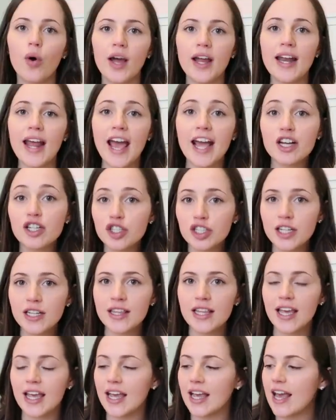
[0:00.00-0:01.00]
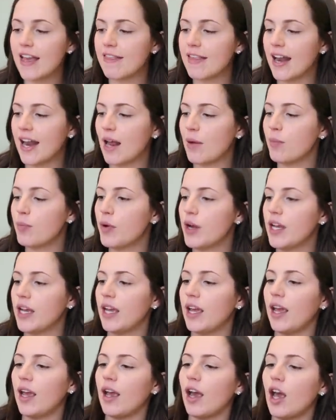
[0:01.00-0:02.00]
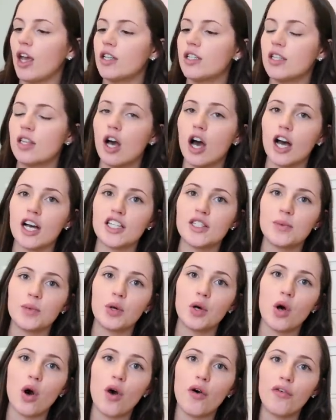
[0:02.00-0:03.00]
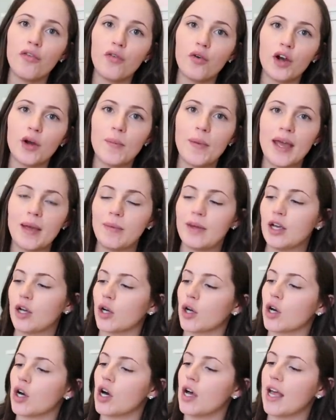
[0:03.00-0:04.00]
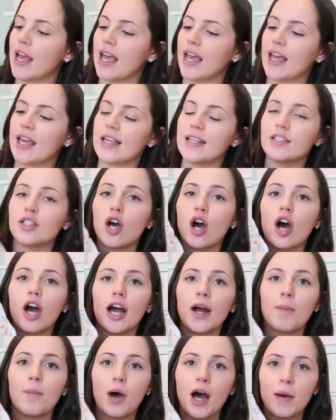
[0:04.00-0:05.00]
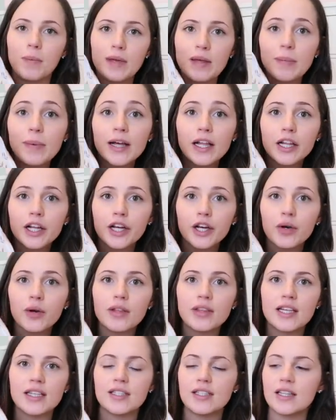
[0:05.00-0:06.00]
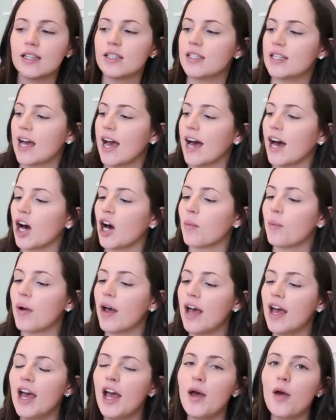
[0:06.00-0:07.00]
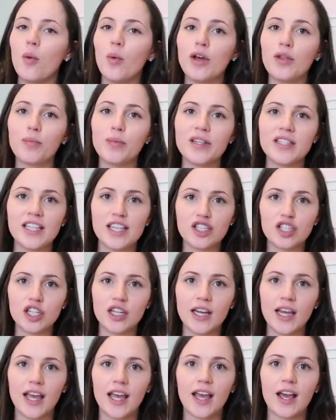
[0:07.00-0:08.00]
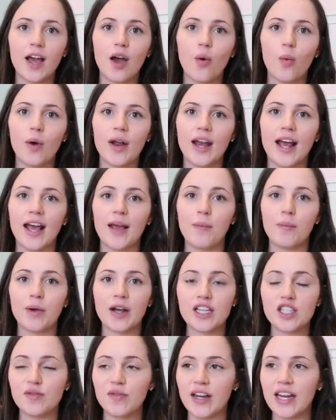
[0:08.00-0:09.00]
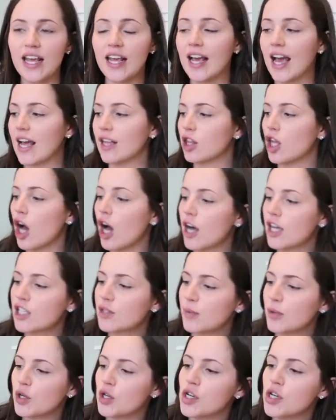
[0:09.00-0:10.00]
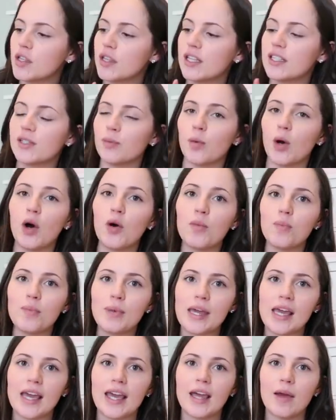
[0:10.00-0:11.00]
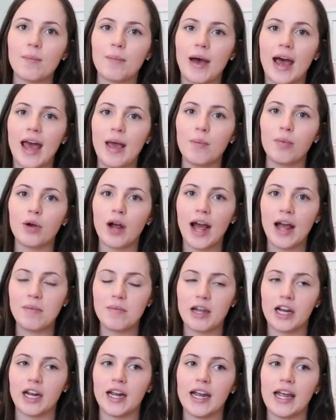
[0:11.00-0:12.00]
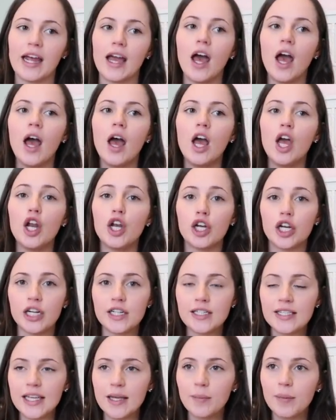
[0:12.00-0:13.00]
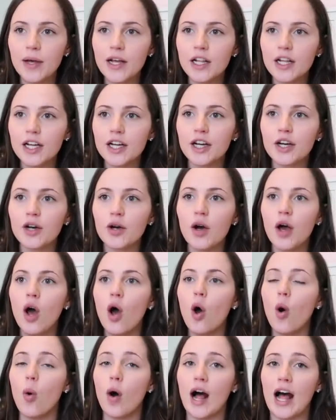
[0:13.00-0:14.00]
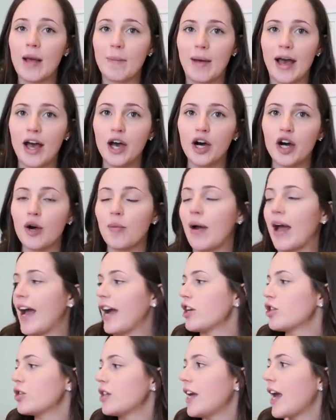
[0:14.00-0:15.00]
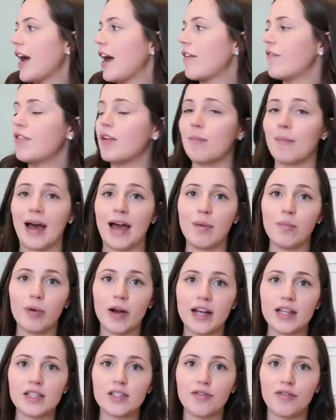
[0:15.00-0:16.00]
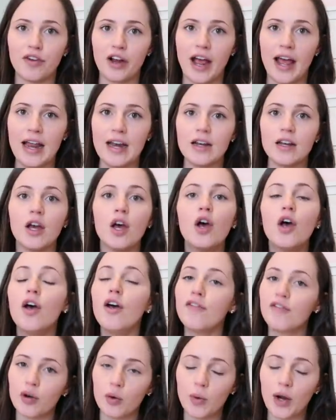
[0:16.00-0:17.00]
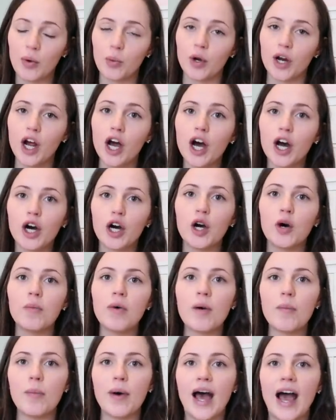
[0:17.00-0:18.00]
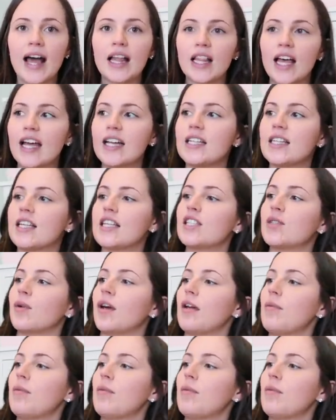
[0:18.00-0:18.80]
One extra thing that I'm bringing to the hospital for baby girl is our Boppy pillow. This is to help with positioning when I'm breastfeeding at the hospital. This won't be my primary nursing pillow while I'm at home. I actually have the My Breast Friend for when we're home, but I liked this